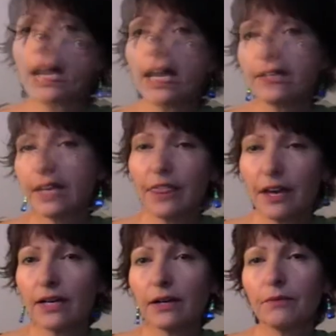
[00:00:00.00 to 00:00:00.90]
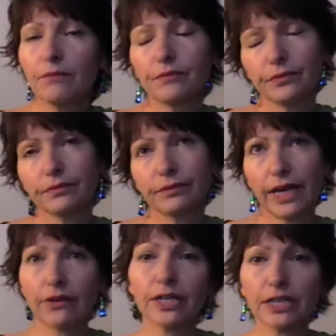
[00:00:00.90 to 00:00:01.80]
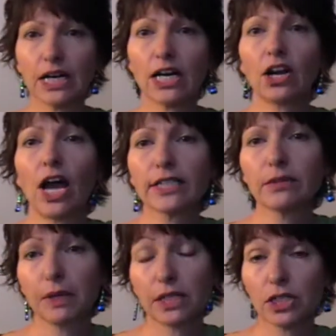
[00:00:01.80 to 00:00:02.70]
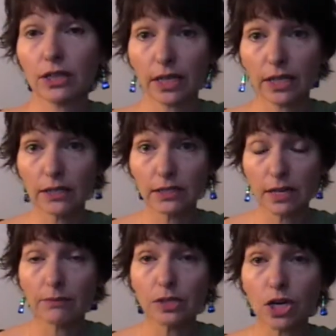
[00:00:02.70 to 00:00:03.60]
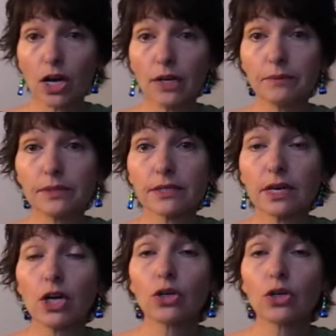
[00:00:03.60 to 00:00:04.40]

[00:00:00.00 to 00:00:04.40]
Another area that I'd like to mention that can sometimes